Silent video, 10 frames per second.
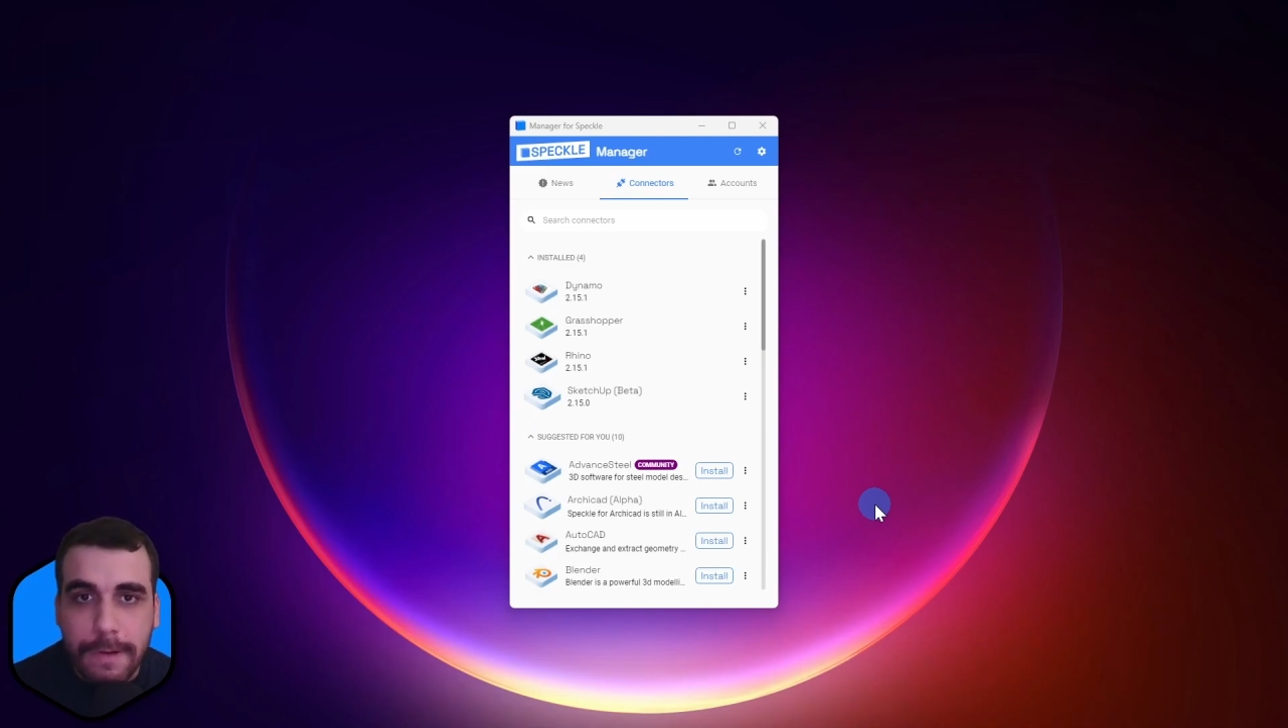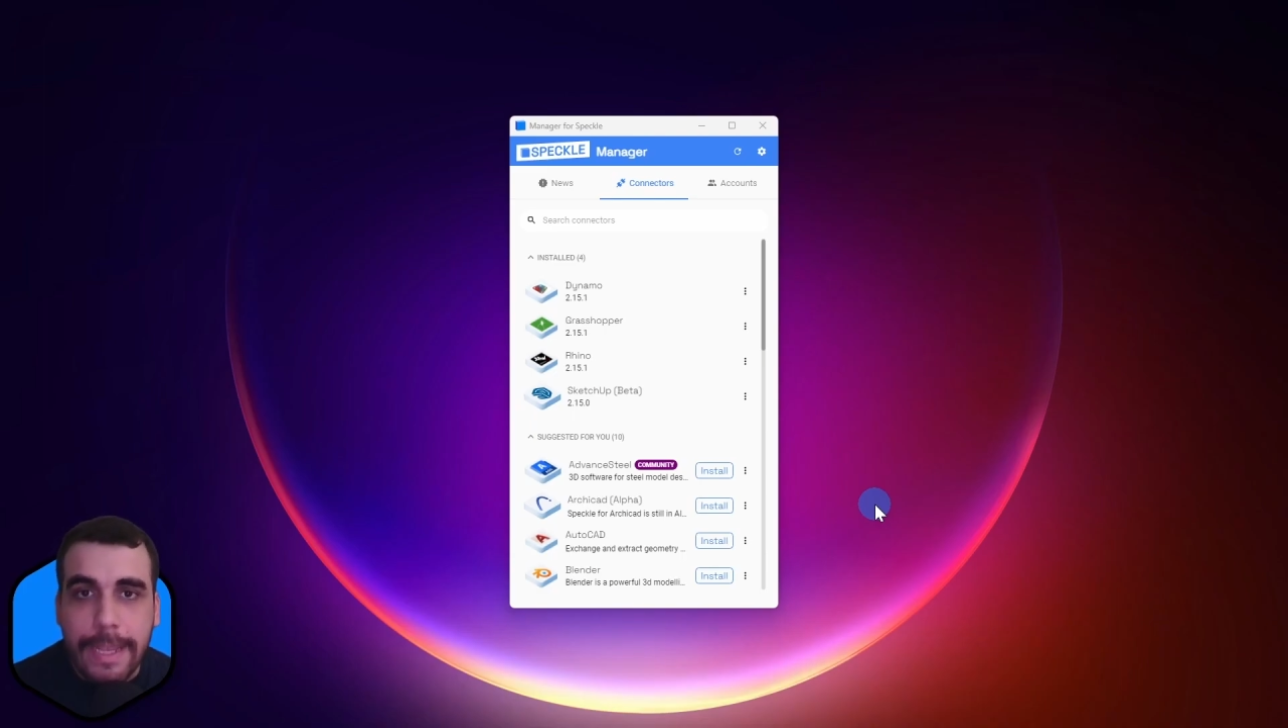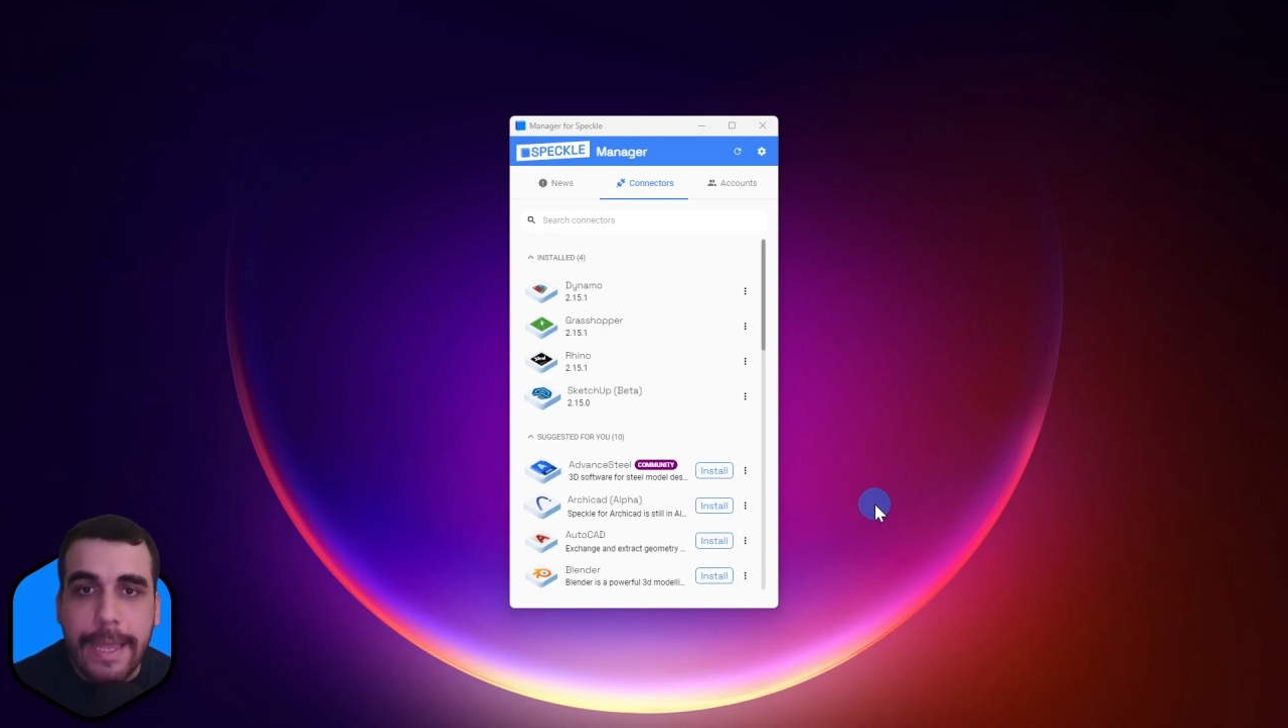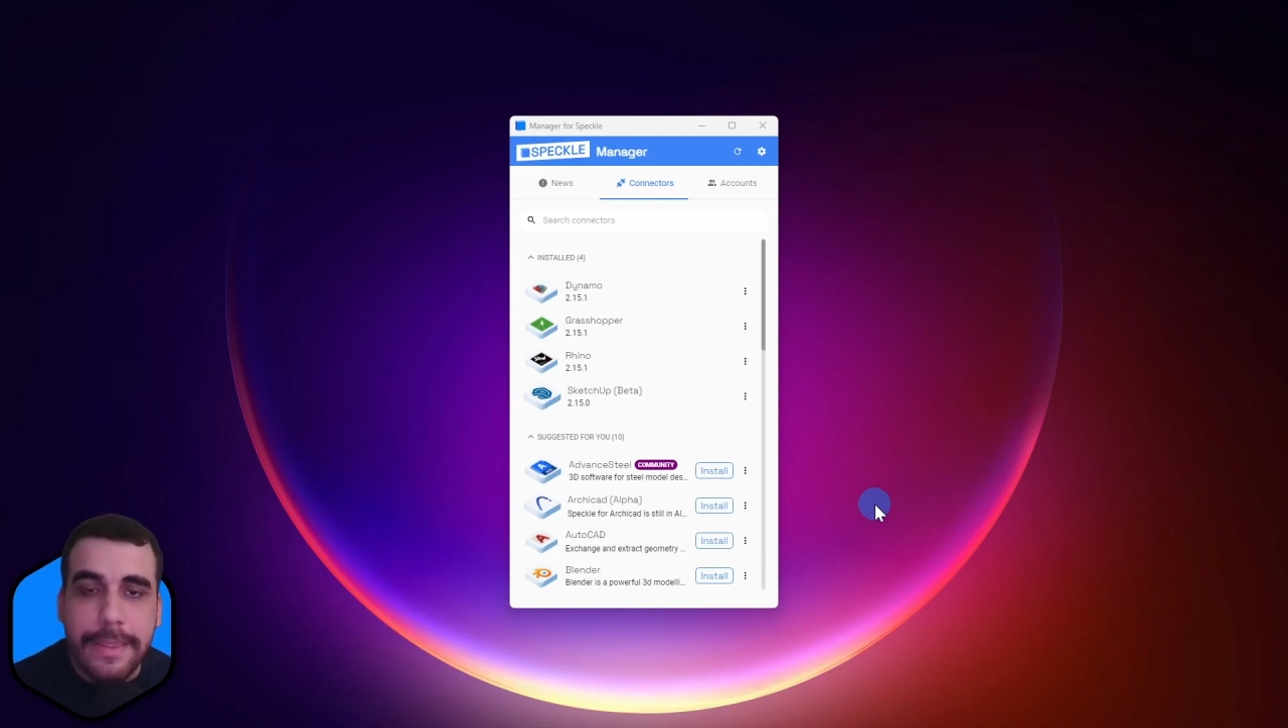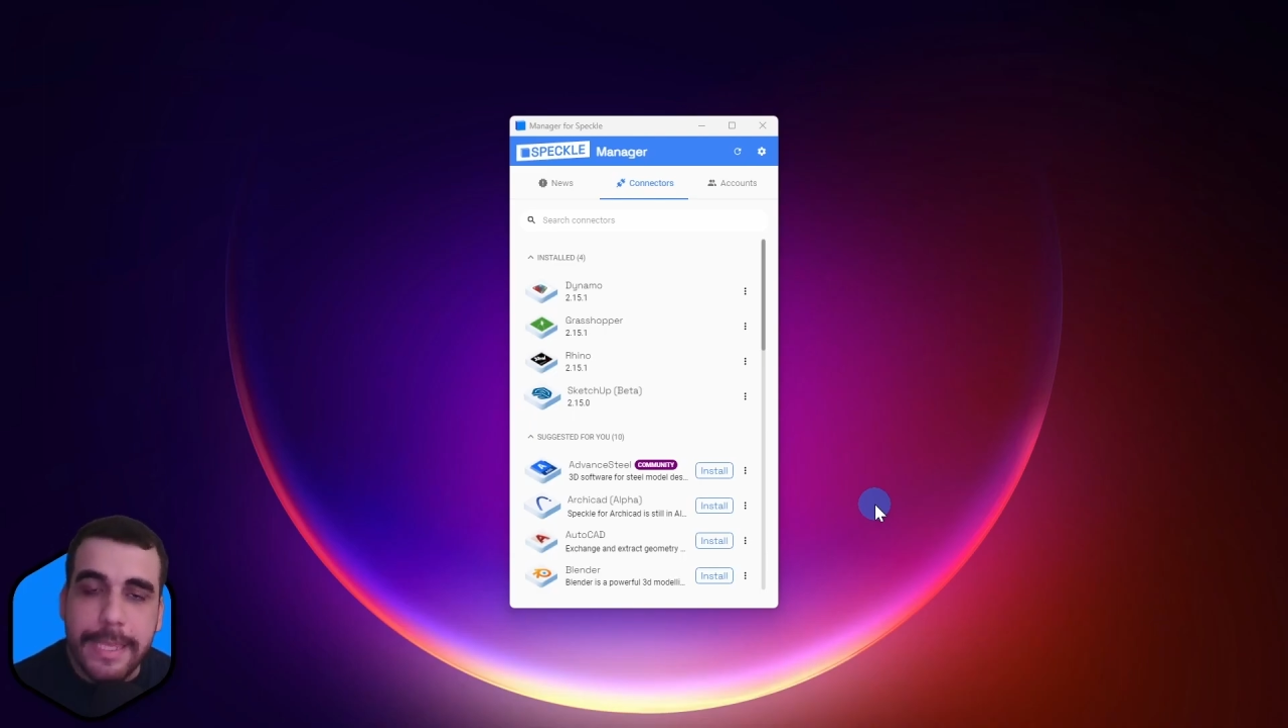
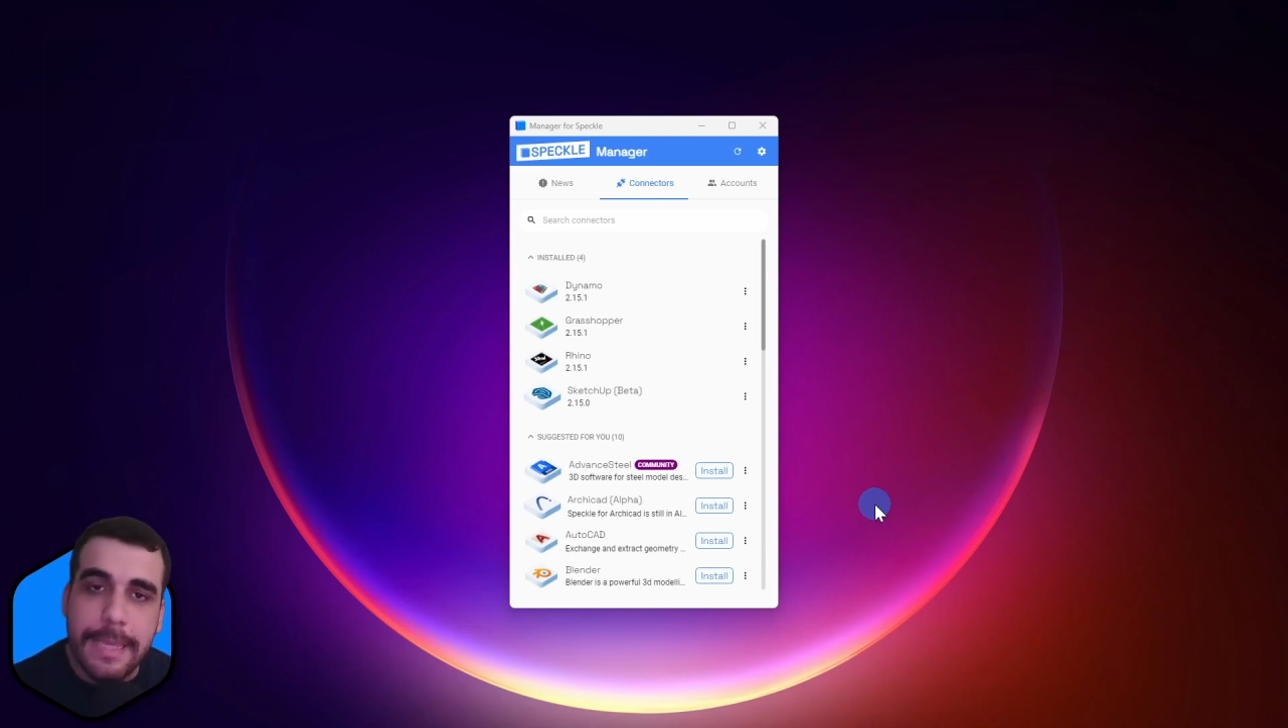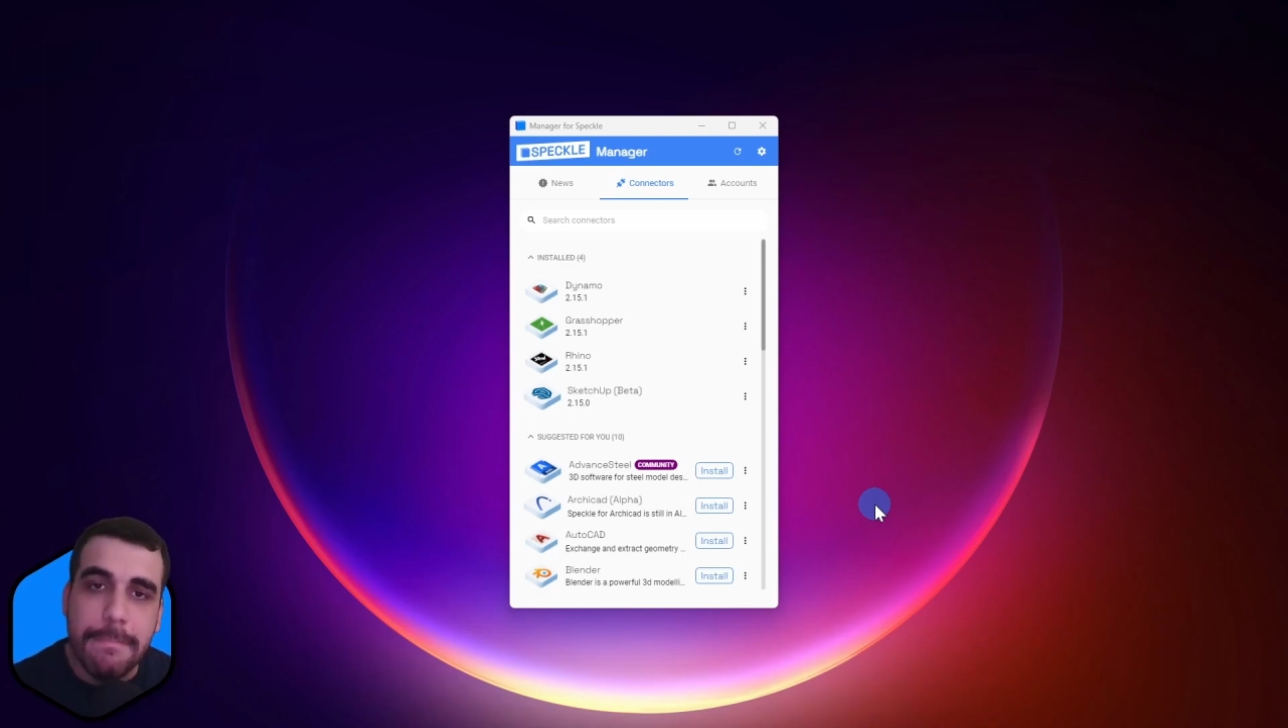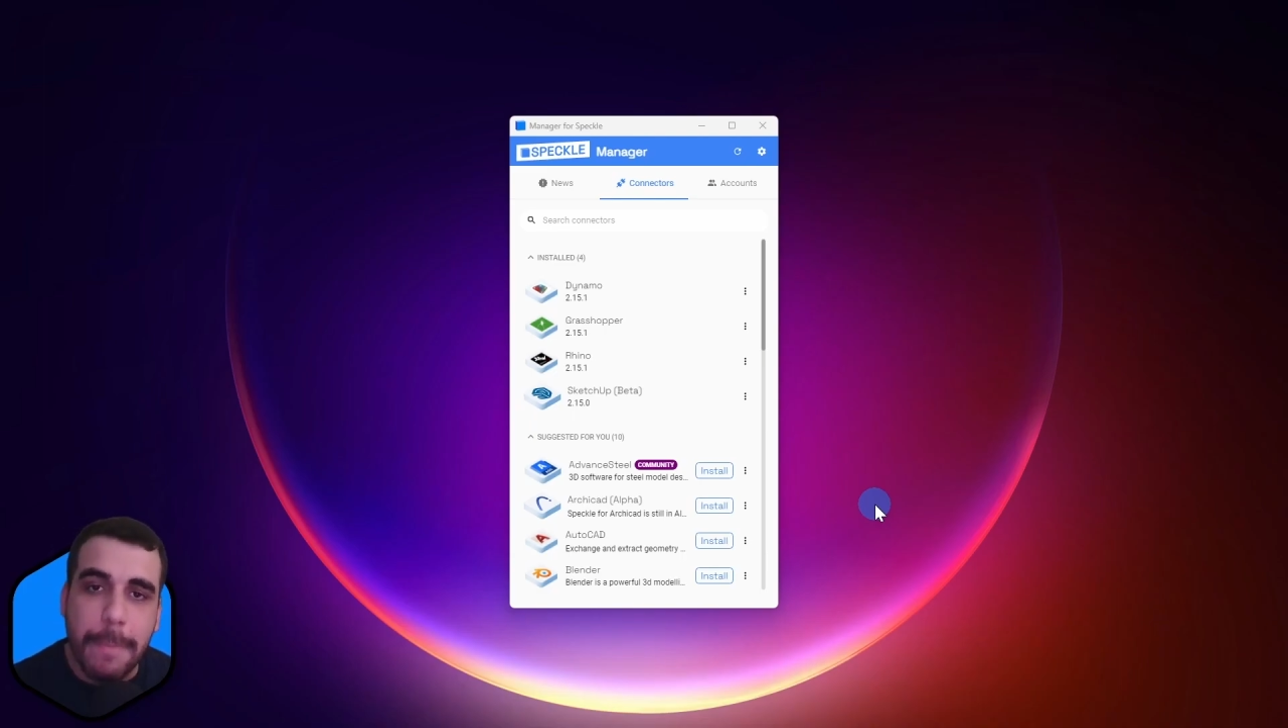via the